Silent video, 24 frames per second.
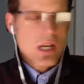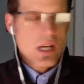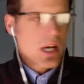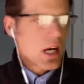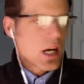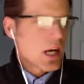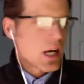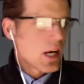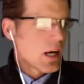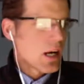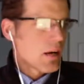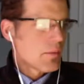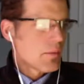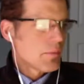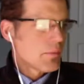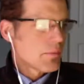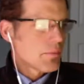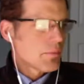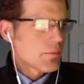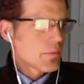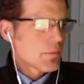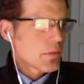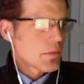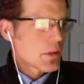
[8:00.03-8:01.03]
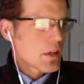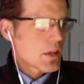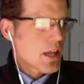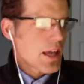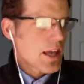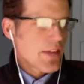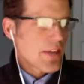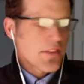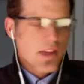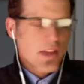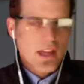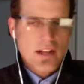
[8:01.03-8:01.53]
And
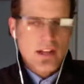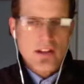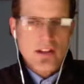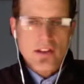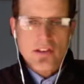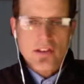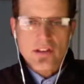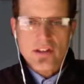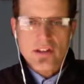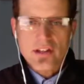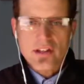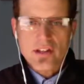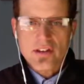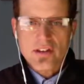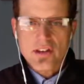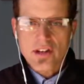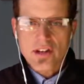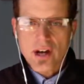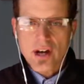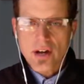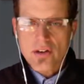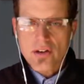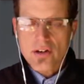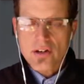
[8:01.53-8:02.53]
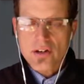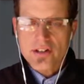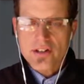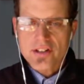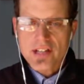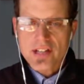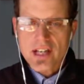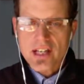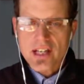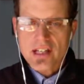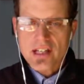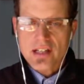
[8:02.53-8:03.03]
then the other
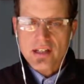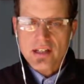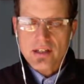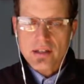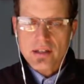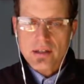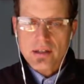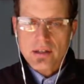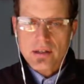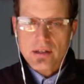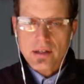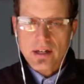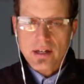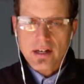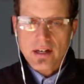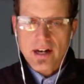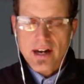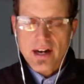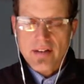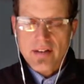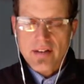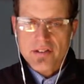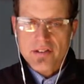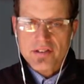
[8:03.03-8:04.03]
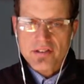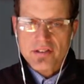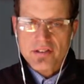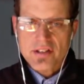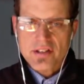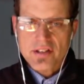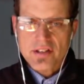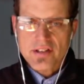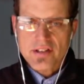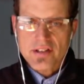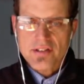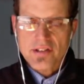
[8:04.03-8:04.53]
date,
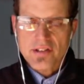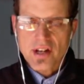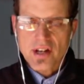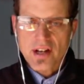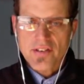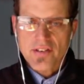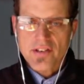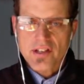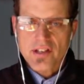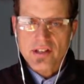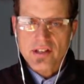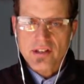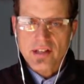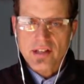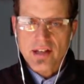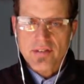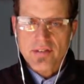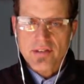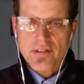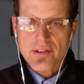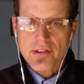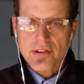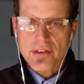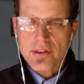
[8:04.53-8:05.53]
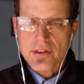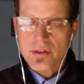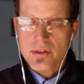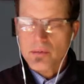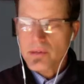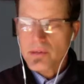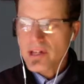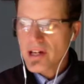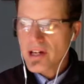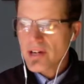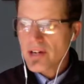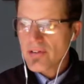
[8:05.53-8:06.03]
obviously, is on the 11th.
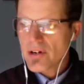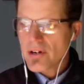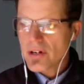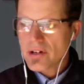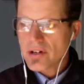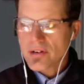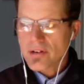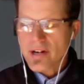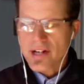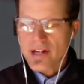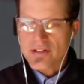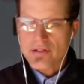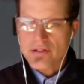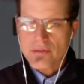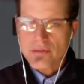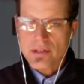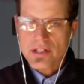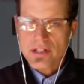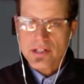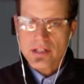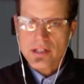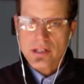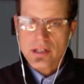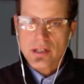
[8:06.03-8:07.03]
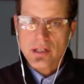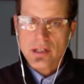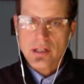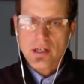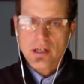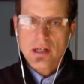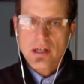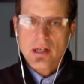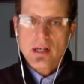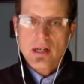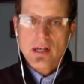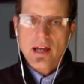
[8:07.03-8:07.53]
We have our graduation.
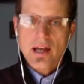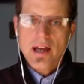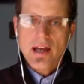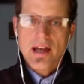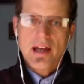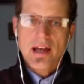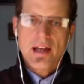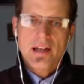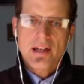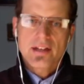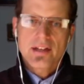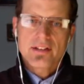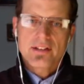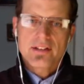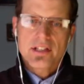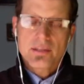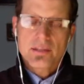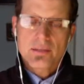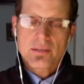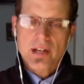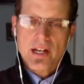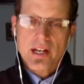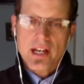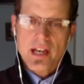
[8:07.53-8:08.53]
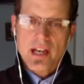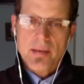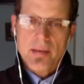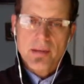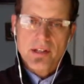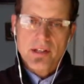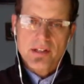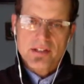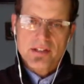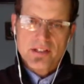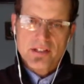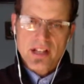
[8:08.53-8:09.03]
And Team
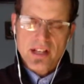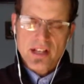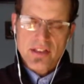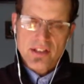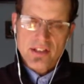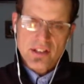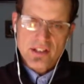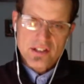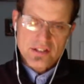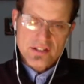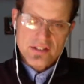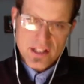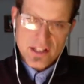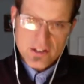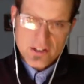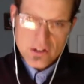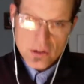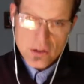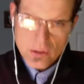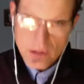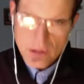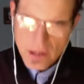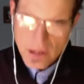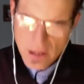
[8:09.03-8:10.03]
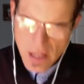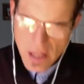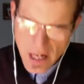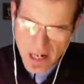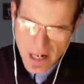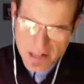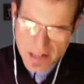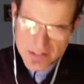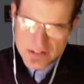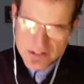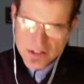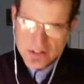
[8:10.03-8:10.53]
Dynamix, I think, is at 2
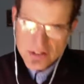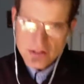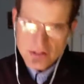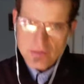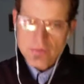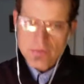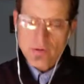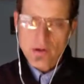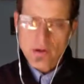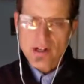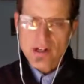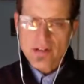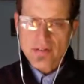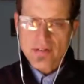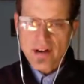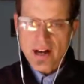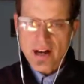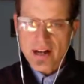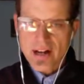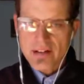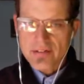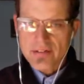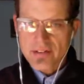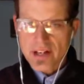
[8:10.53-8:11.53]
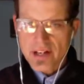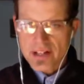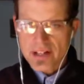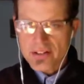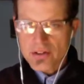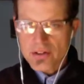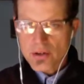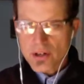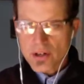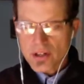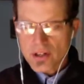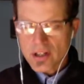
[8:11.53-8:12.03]
o'clock to 2:45. At
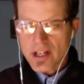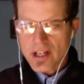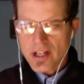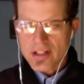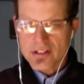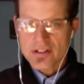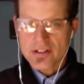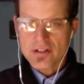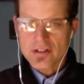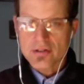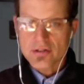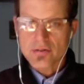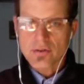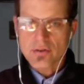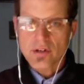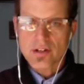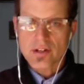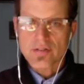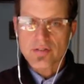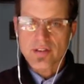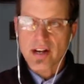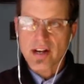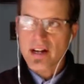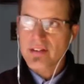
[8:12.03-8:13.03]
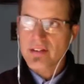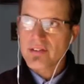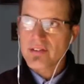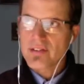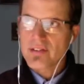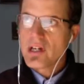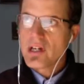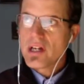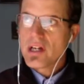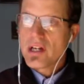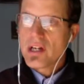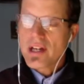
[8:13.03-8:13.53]
2 o'clock to 2:45,
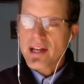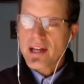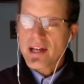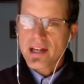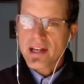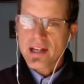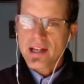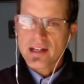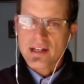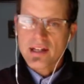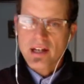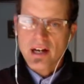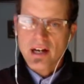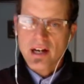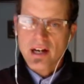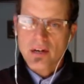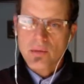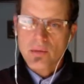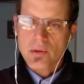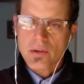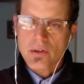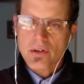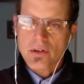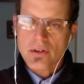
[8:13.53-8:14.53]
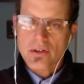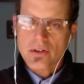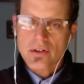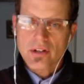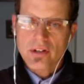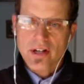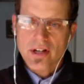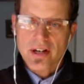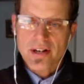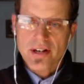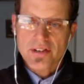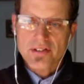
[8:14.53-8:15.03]
and I will
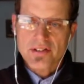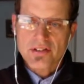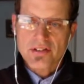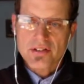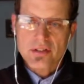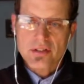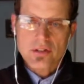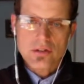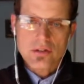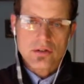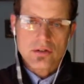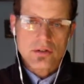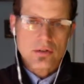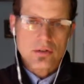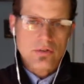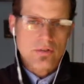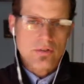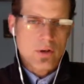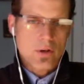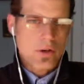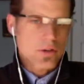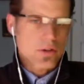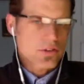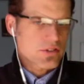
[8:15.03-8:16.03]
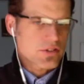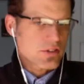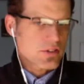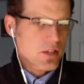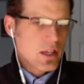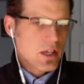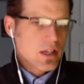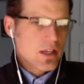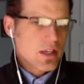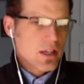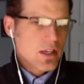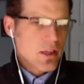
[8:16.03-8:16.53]
see you folks
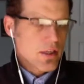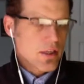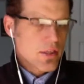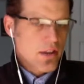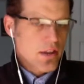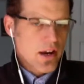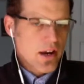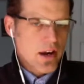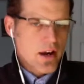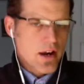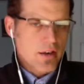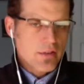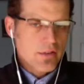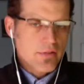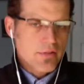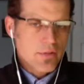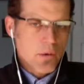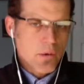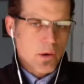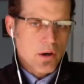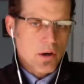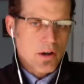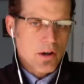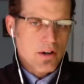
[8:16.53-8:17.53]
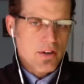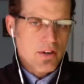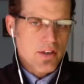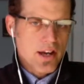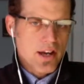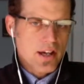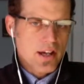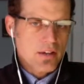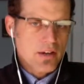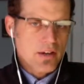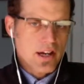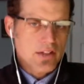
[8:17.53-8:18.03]
there for
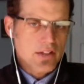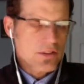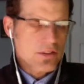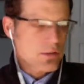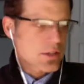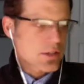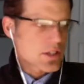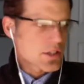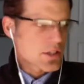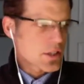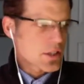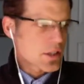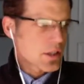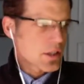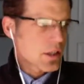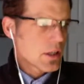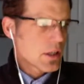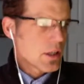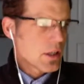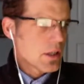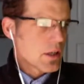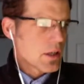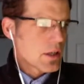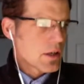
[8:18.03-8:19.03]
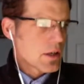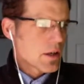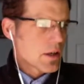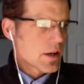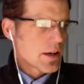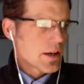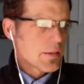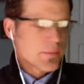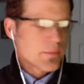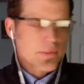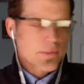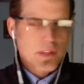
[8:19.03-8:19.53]
that graduation. All
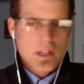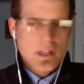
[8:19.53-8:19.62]
right.